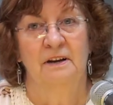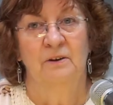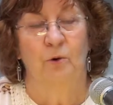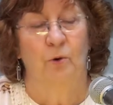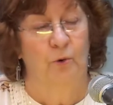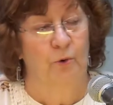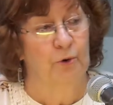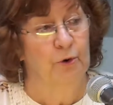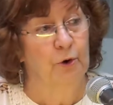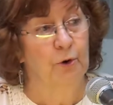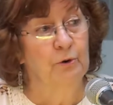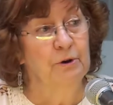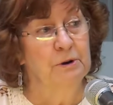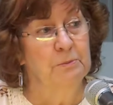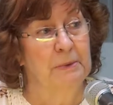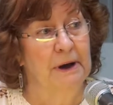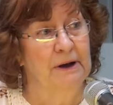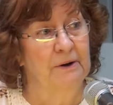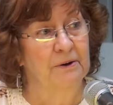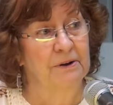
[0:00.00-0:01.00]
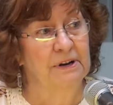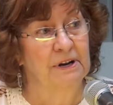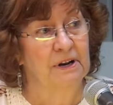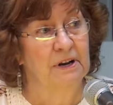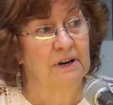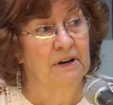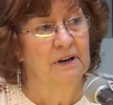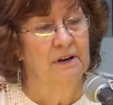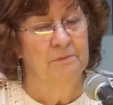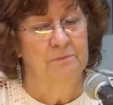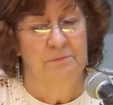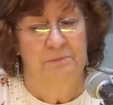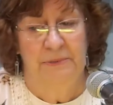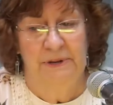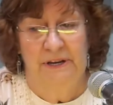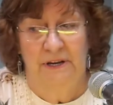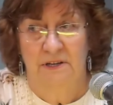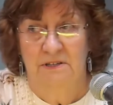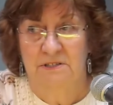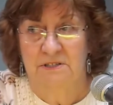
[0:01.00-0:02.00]
or known about
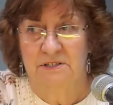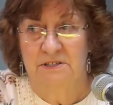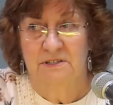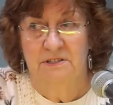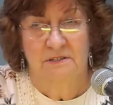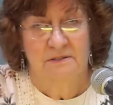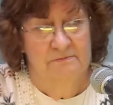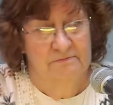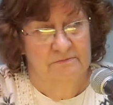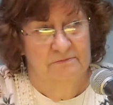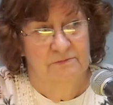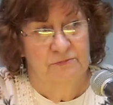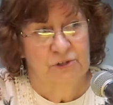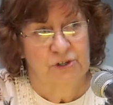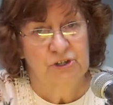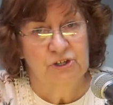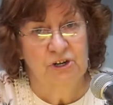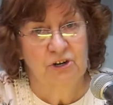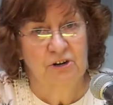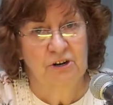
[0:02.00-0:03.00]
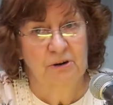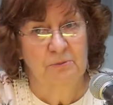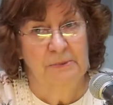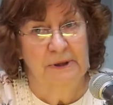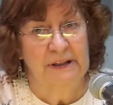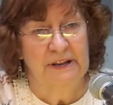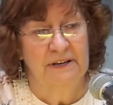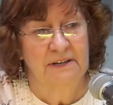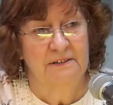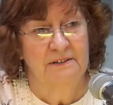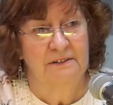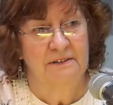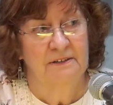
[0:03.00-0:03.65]
because it's just a little bit